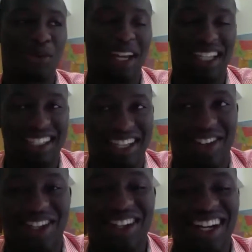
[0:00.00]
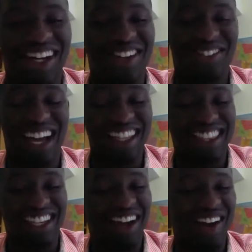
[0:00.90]
I guess I'll go. I
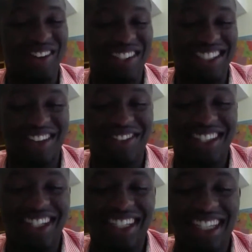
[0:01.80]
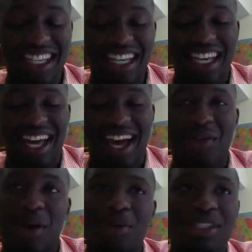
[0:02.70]
think Harvard definitely,
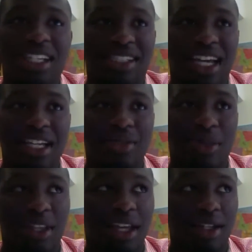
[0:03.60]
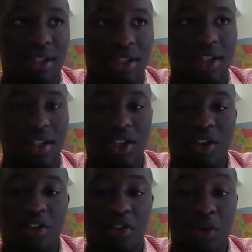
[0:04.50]
I wouldn't say changed, but like,
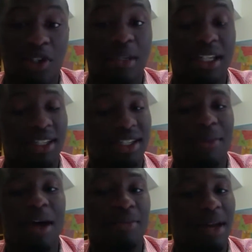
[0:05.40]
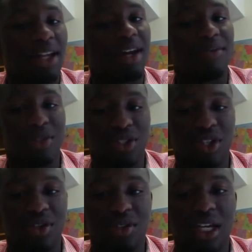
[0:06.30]
forced me to step out of my comfort
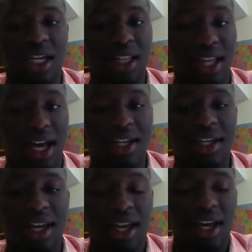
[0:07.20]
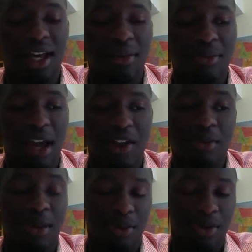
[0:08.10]
zone a lot. I
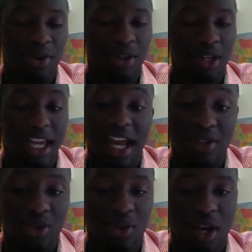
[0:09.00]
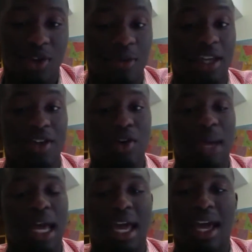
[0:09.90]
remember in high school when I was back home,
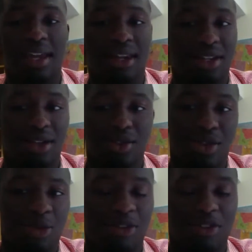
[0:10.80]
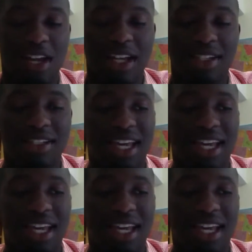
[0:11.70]
I had a close group of friends,